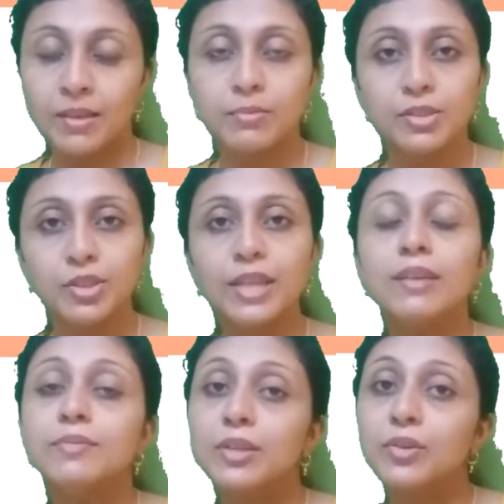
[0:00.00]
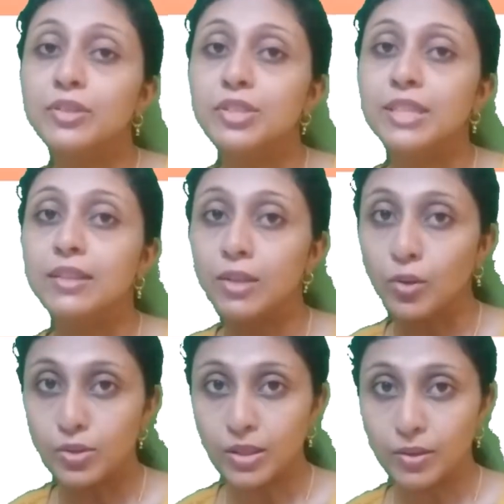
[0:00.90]
But today we are going to take a
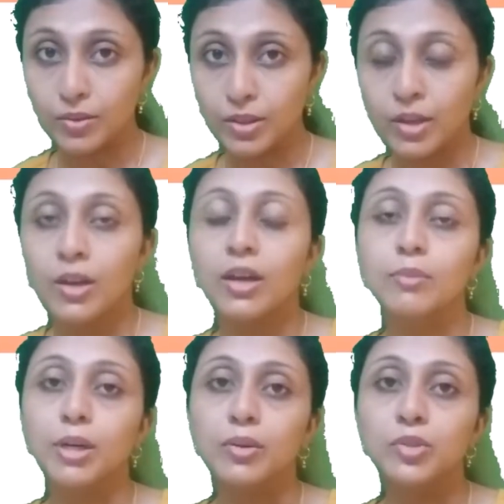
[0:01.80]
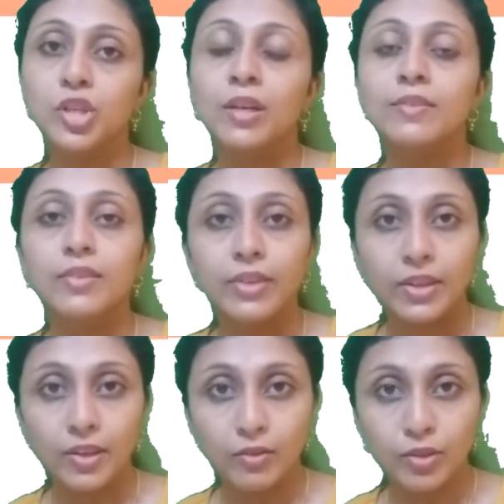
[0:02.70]
closer look about the
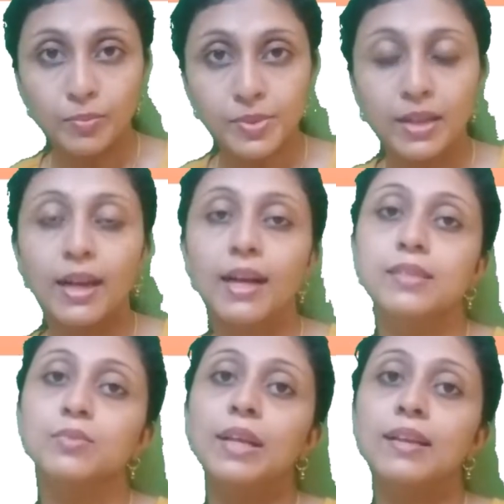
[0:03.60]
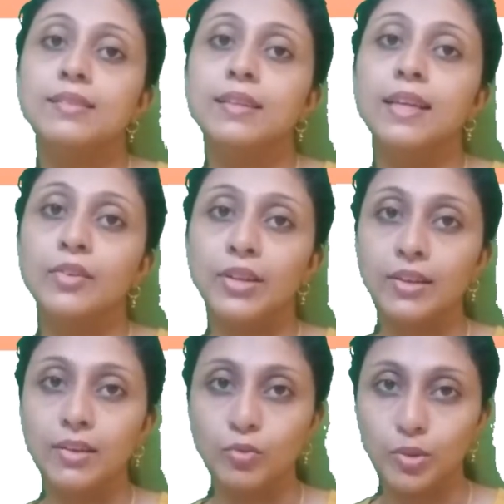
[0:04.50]
regular verbs as well as the
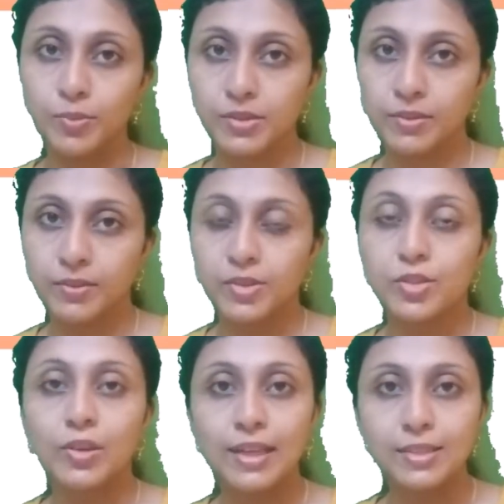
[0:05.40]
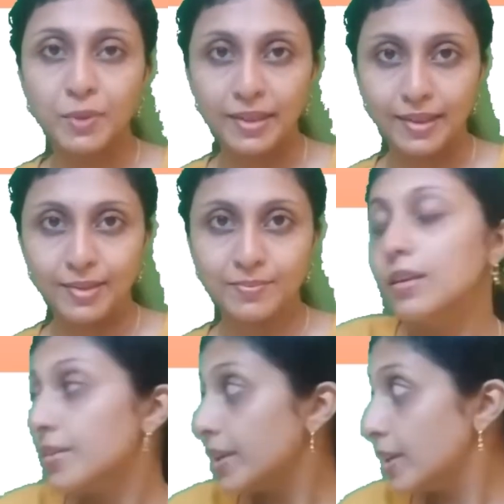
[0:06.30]
irregular verbs. So let's begin.
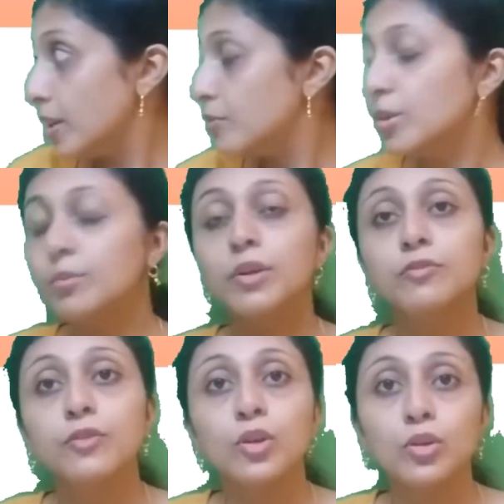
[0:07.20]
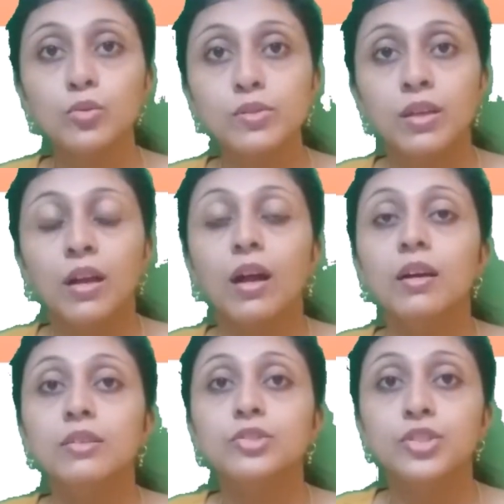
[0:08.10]
A regular verb follows
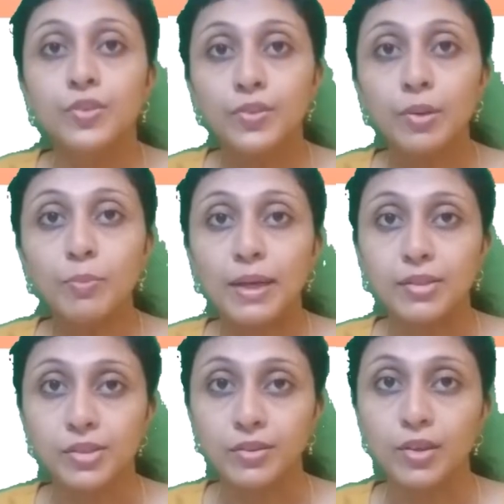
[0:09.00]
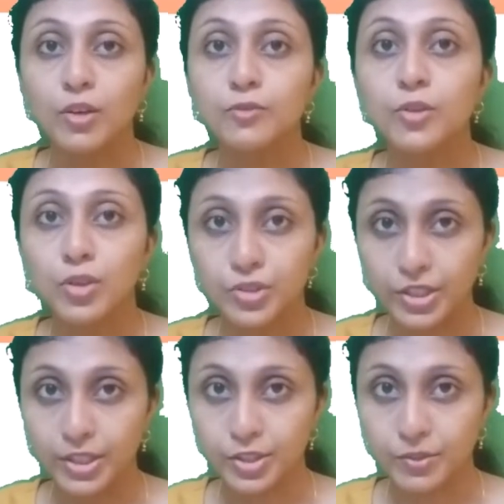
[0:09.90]
a general pattern of
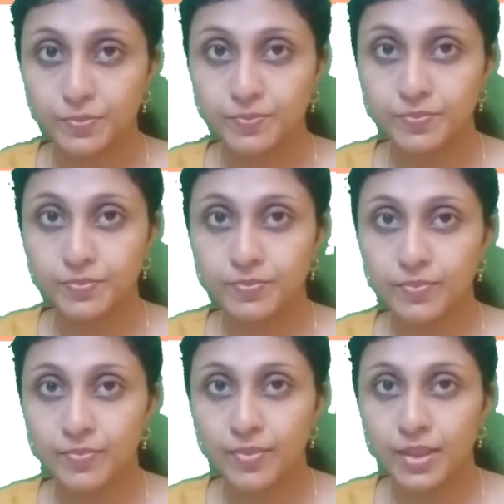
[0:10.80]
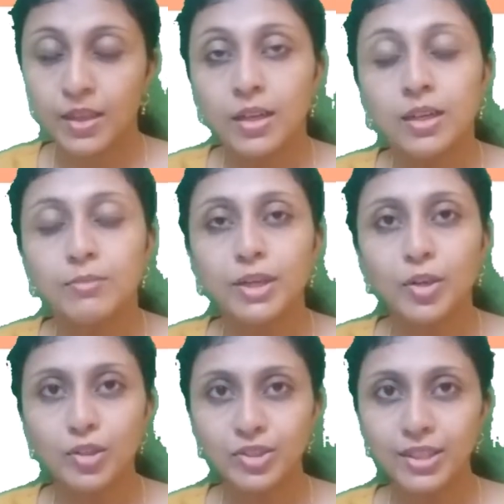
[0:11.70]
conjugation. By
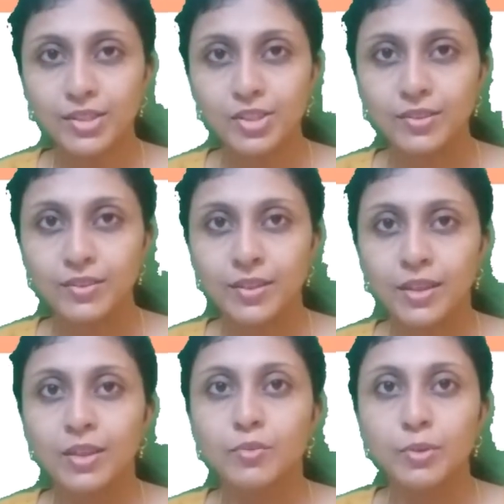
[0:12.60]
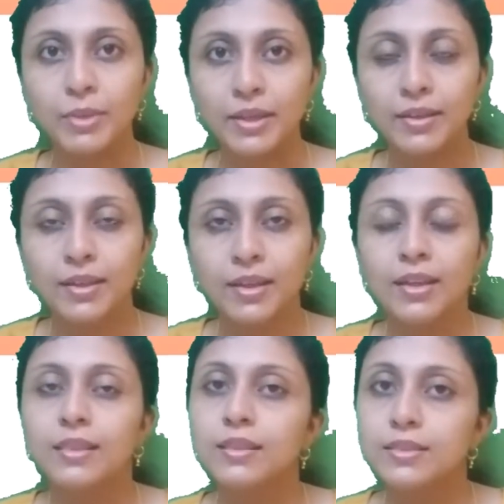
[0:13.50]
conjugation, we mean
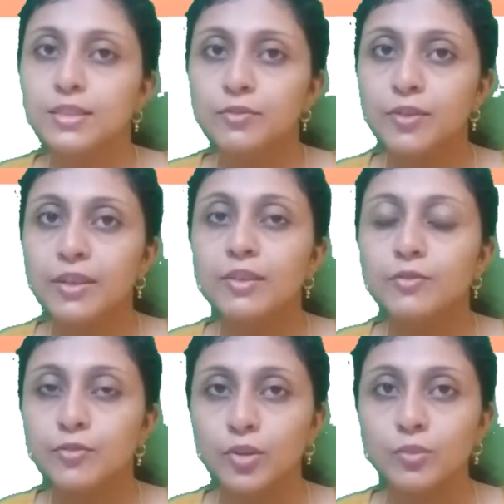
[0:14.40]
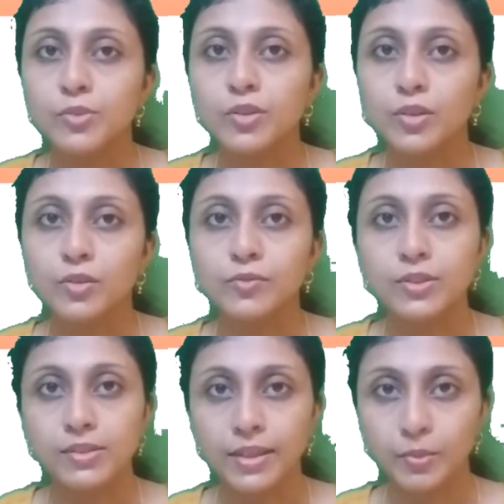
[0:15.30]
the different forms of
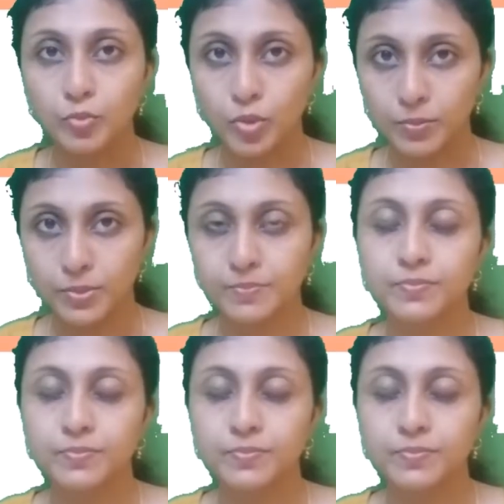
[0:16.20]
the same verb.